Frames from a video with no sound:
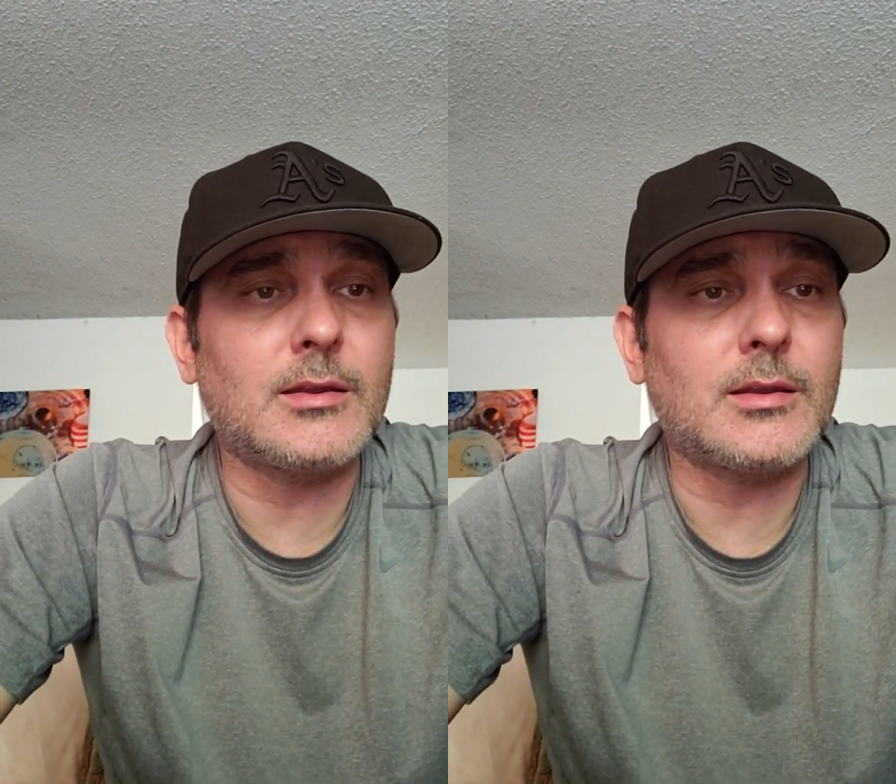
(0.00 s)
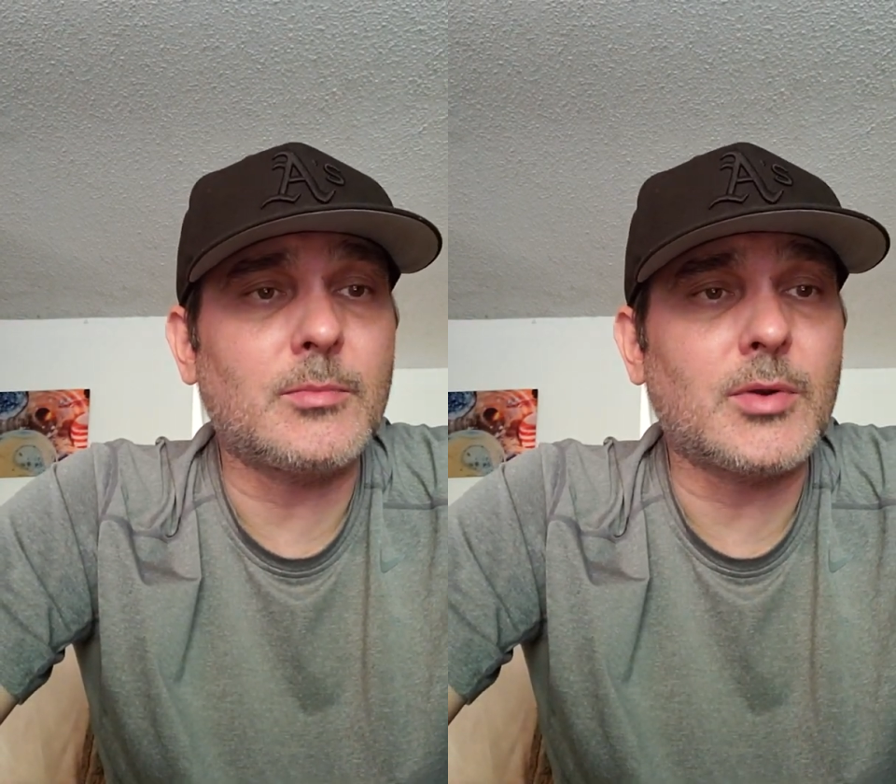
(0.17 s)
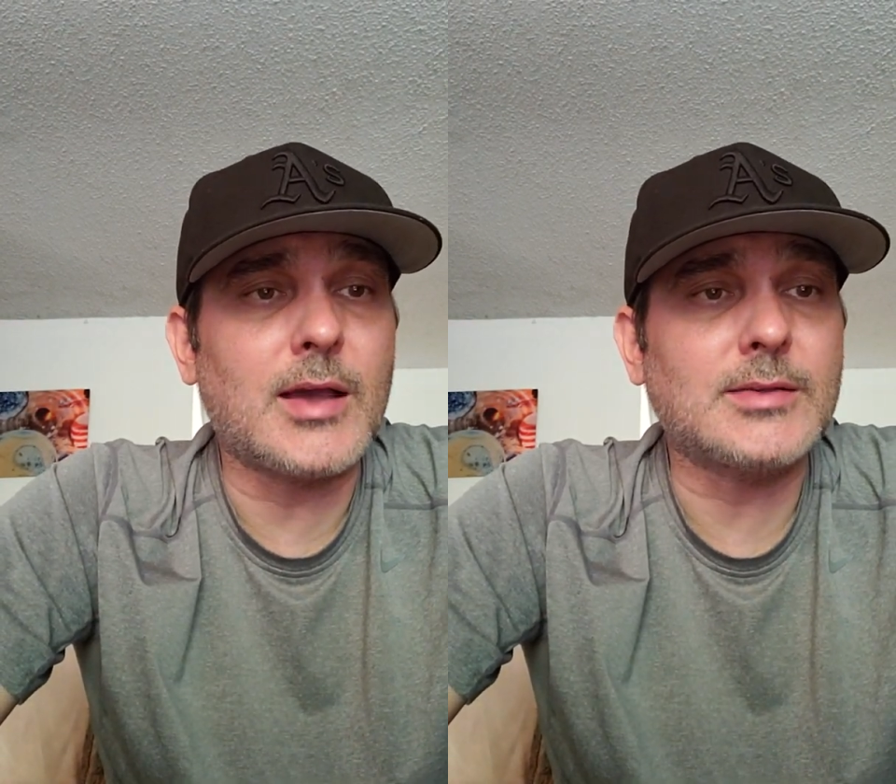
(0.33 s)

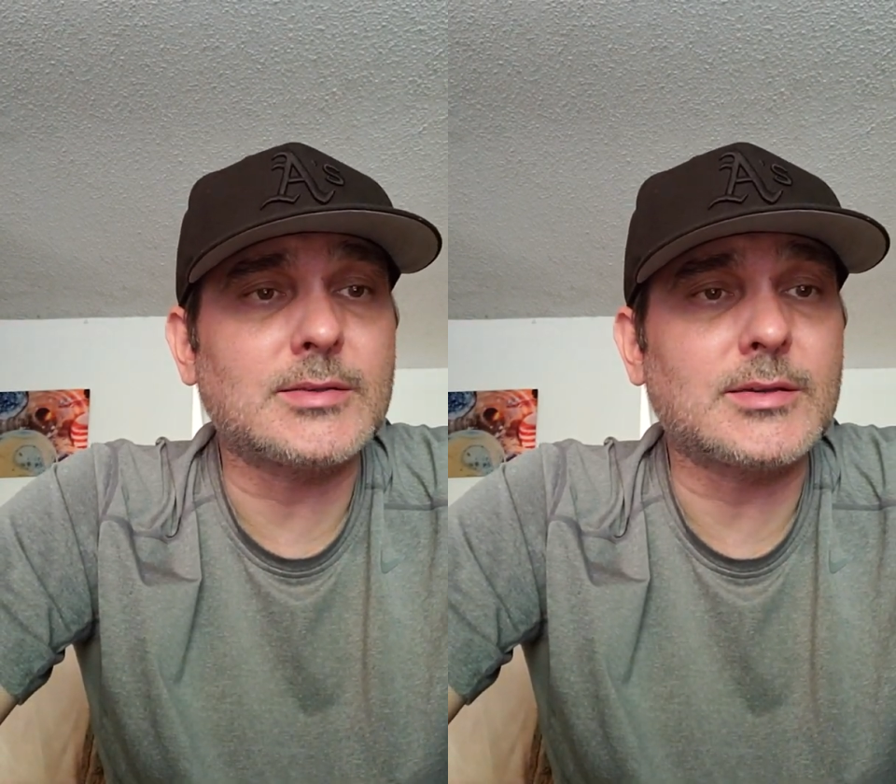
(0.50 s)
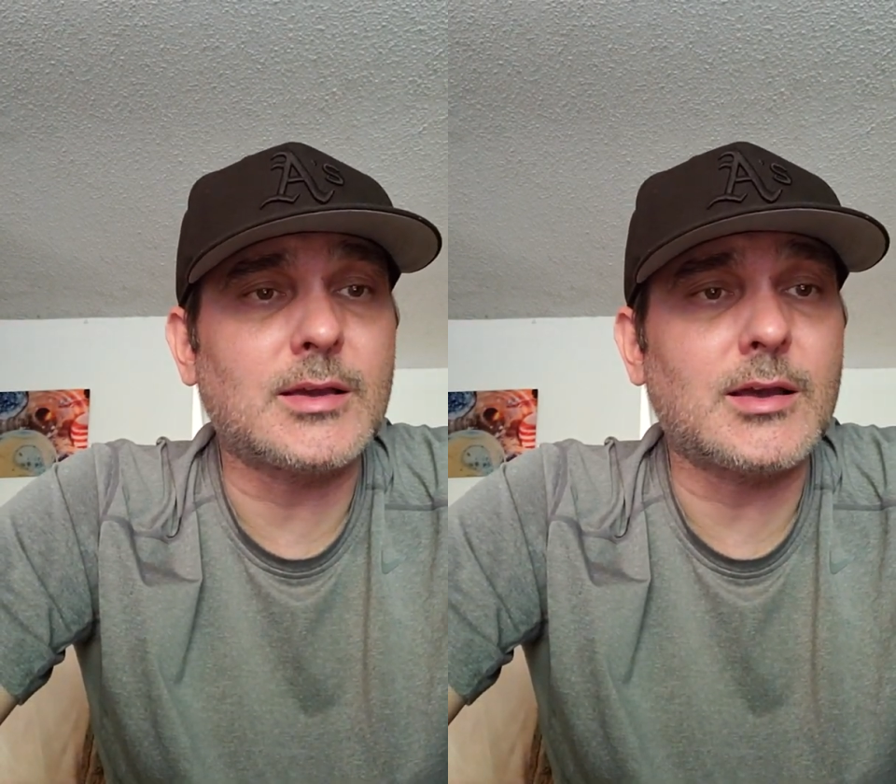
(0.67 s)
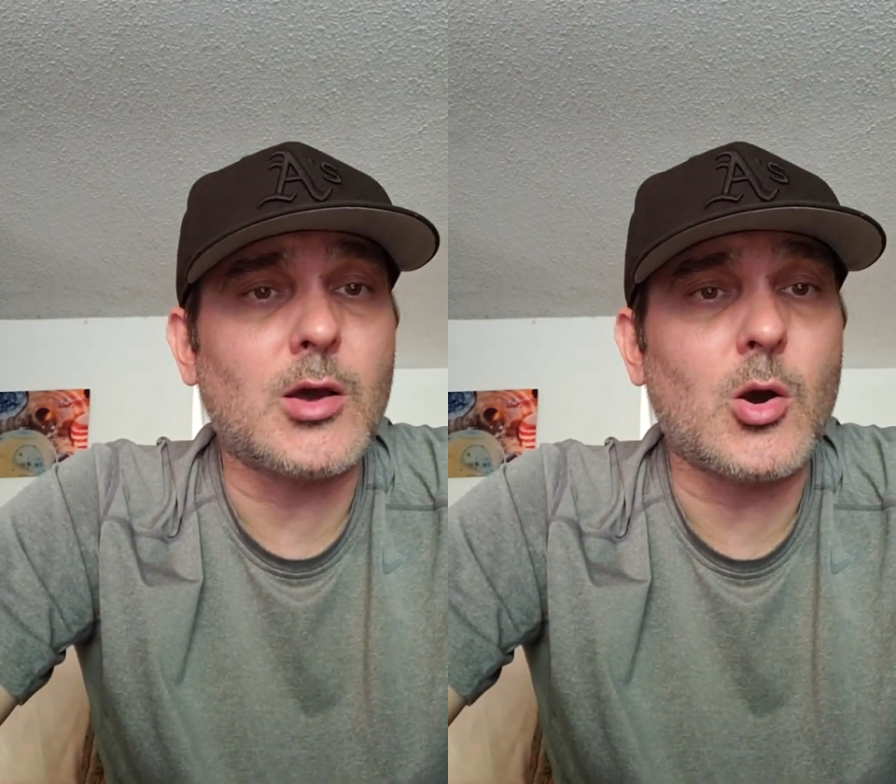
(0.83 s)

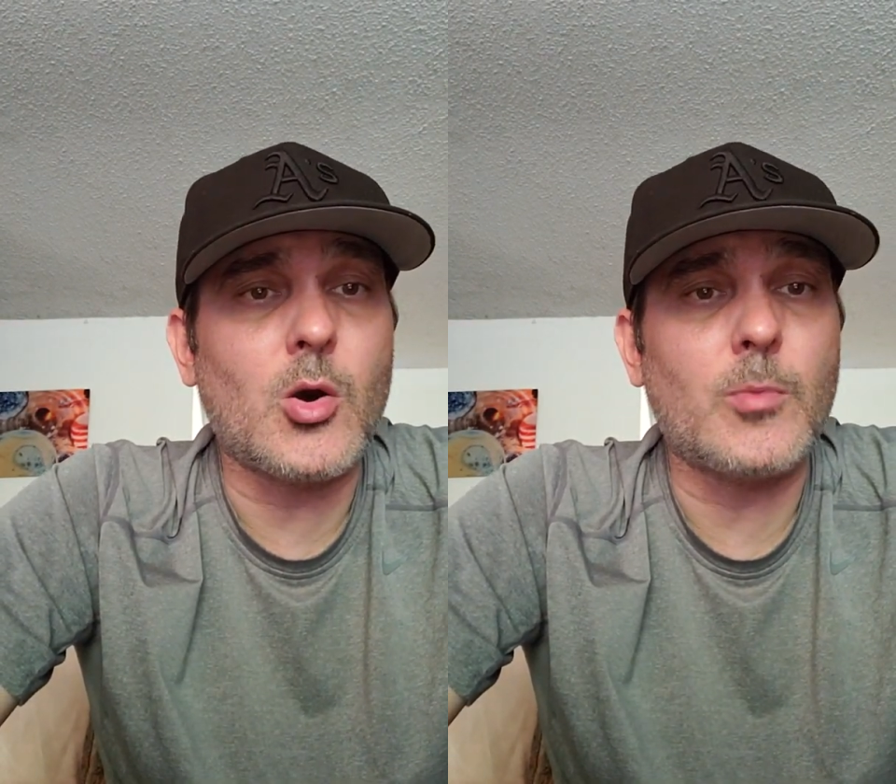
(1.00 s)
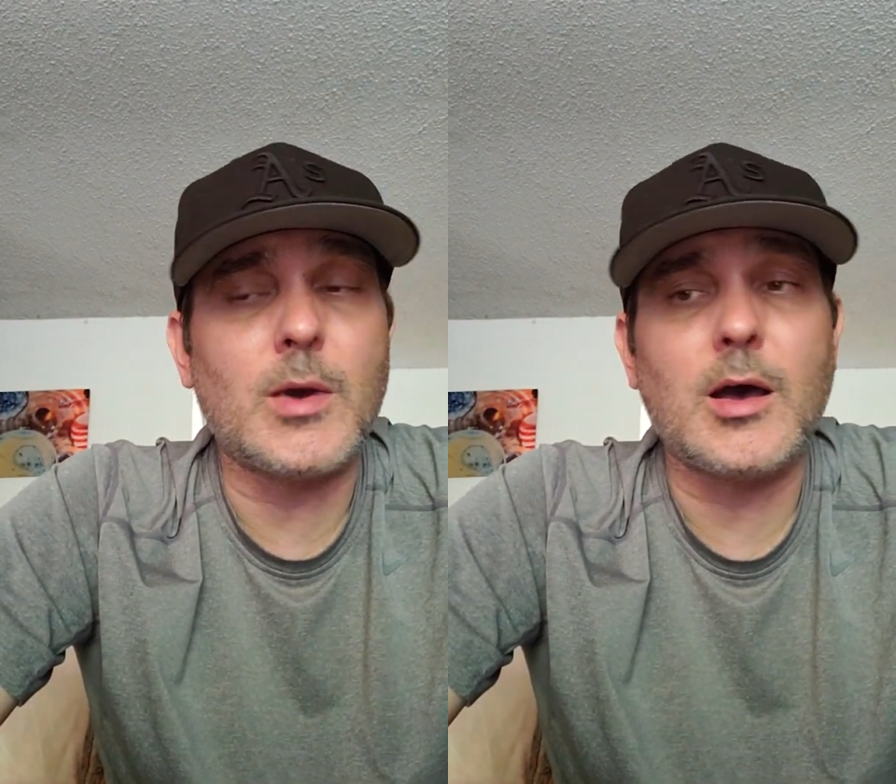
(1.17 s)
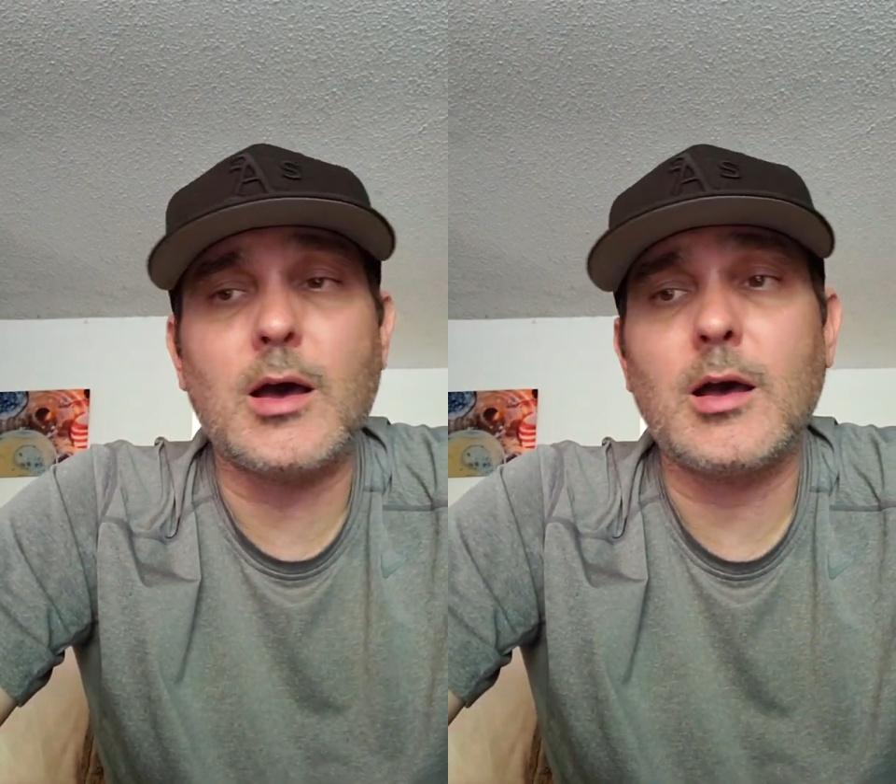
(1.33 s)
Nebraska,
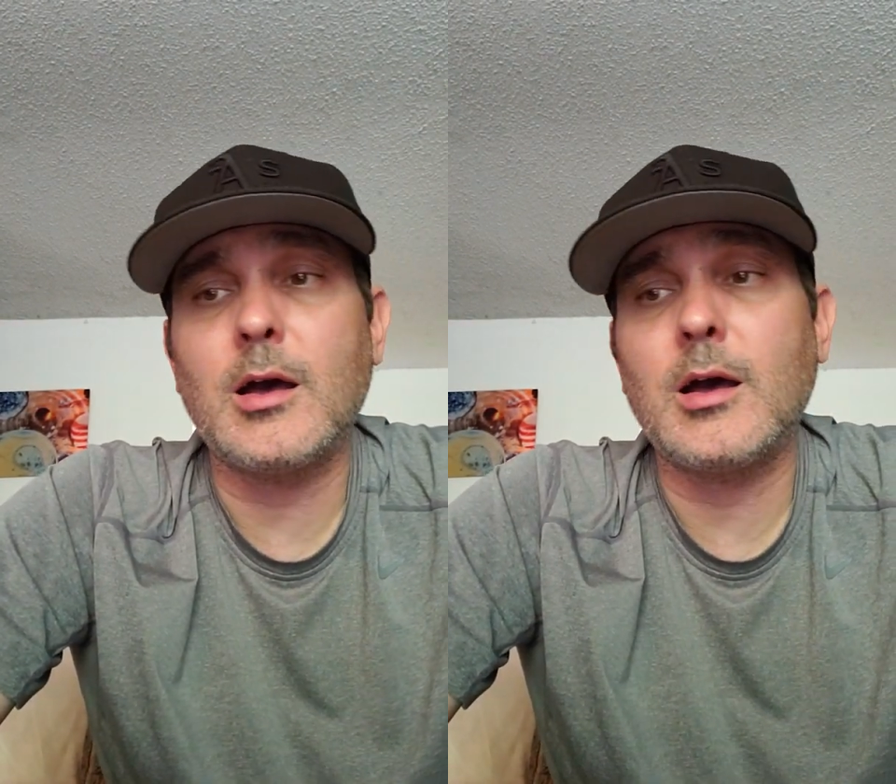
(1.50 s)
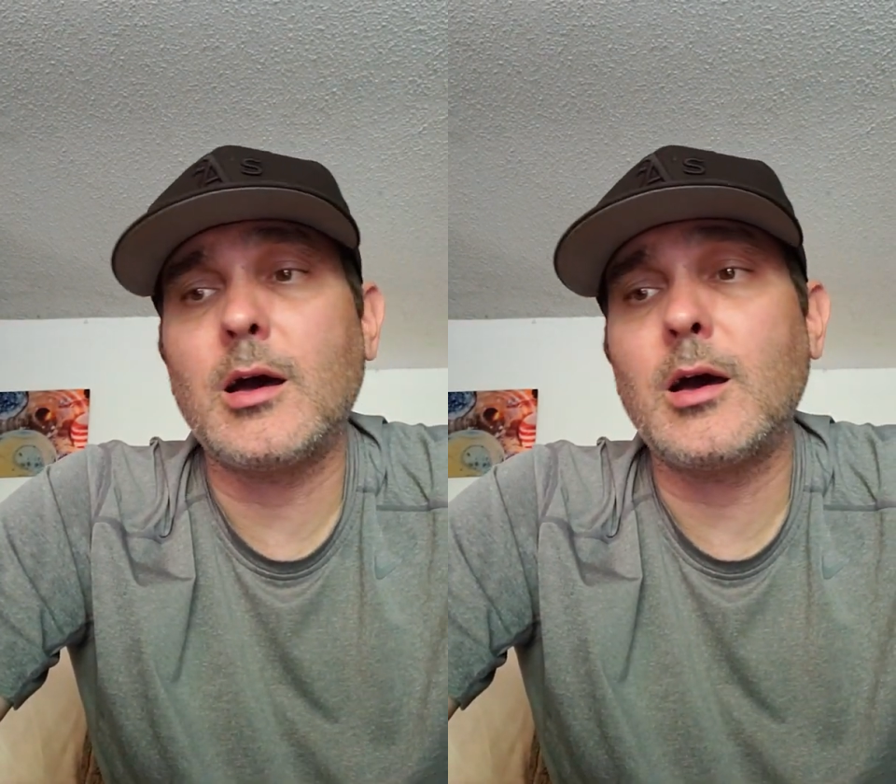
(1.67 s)
Omaha,